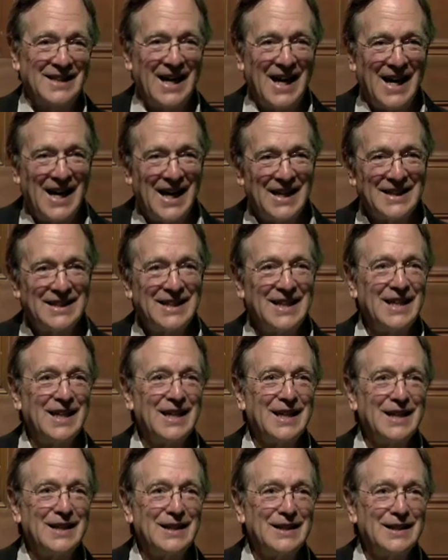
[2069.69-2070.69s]
and
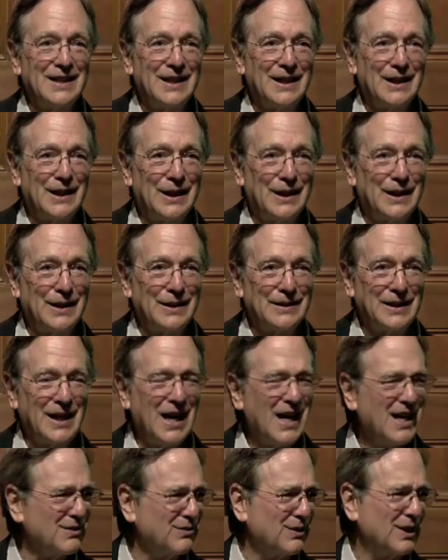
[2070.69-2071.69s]
he
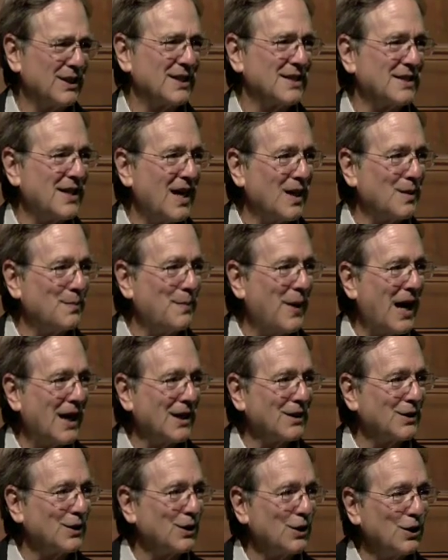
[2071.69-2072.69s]
can't really take
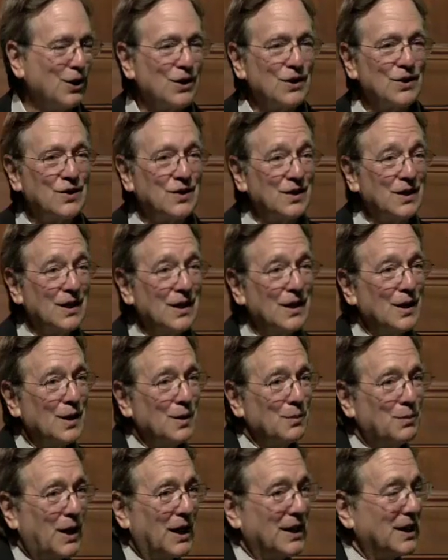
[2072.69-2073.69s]
back the curse,
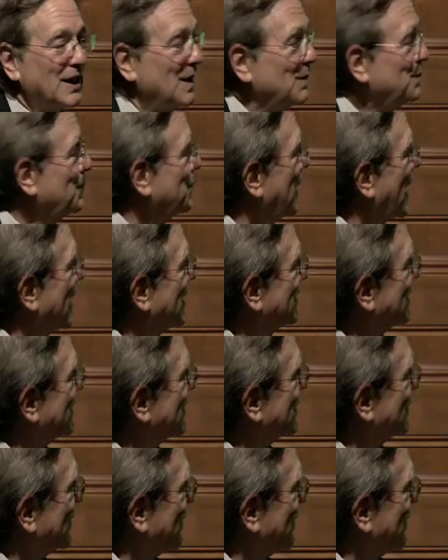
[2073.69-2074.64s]
but he blesses